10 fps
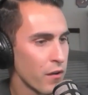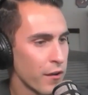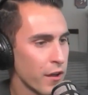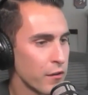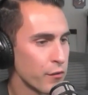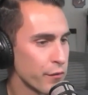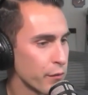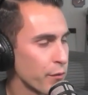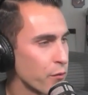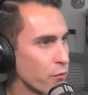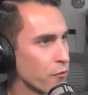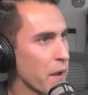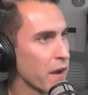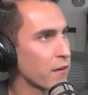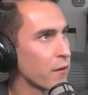All you gotta do is throw an orange
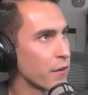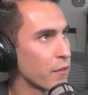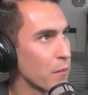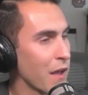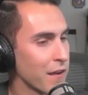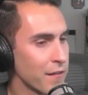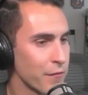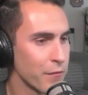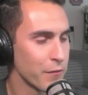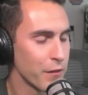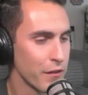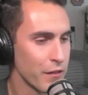background on the back of the